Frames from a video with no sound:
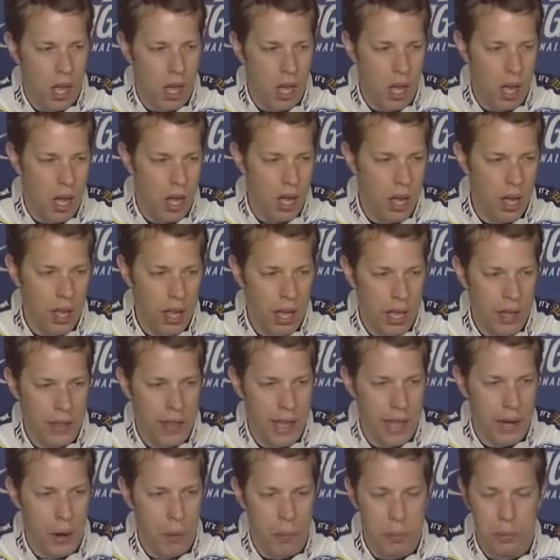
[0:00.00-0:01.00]
Uh, and
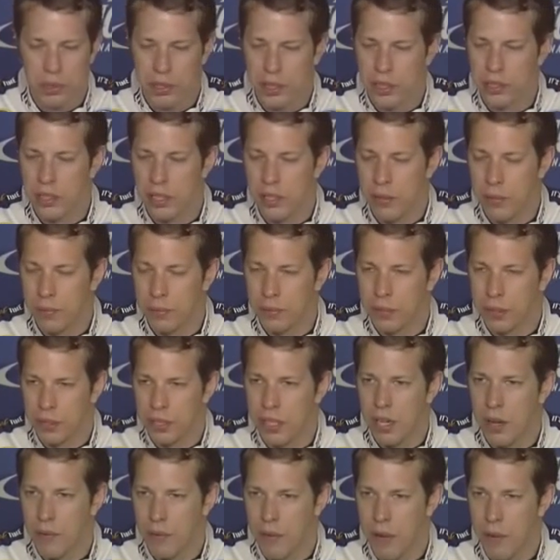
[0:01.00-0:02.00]
that opens itself,
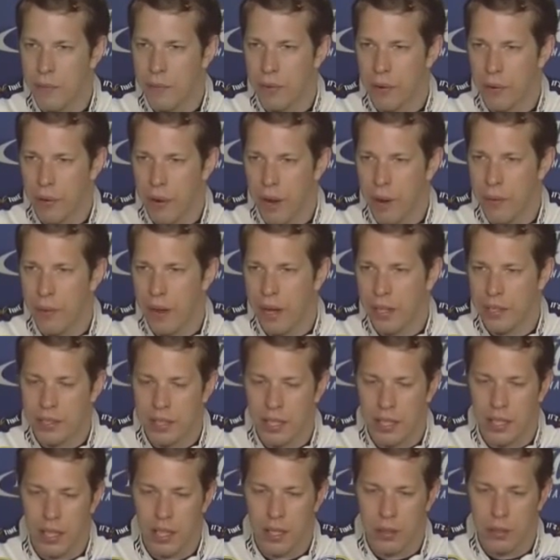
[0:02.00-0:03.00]
itself up for great racing.